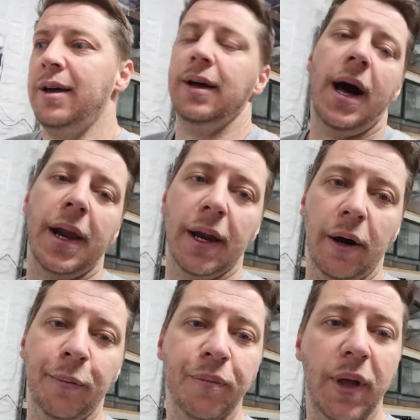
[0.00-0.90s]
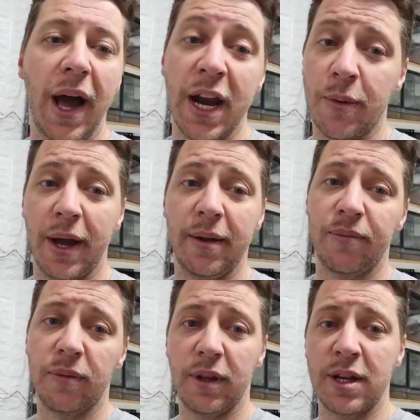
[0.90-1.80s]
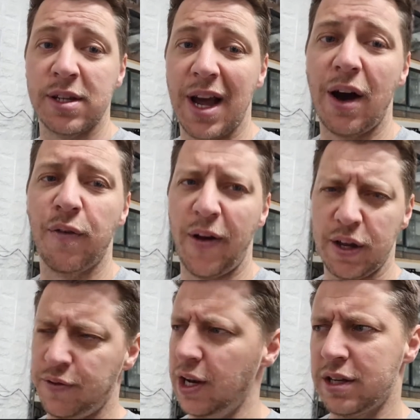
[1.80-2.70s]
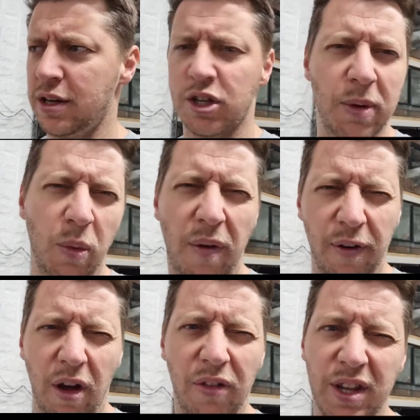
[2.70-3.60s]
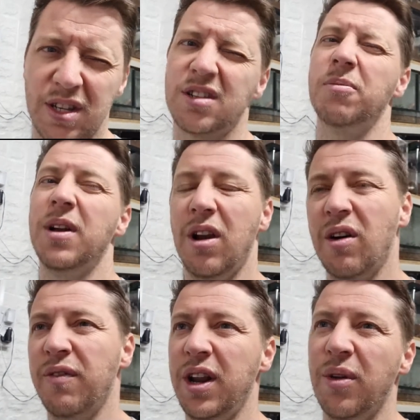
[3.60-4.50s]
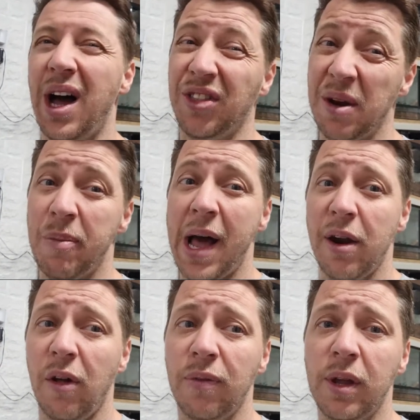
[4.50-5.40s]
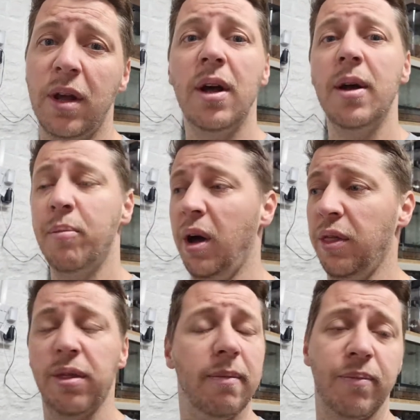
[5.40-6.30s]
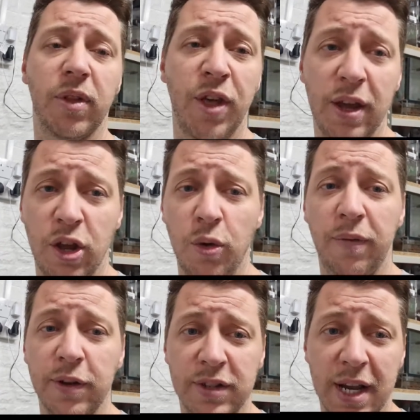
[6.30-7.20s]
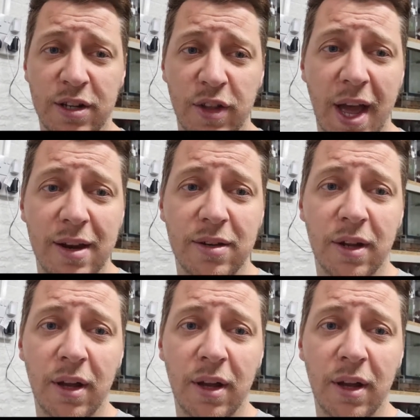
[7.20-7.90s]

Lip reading: I don't know. Anyway, this is Al. Thanks for listening to me waffle on. This is going to be a long video that I didn't plan on. But thank you if you stayed to the end.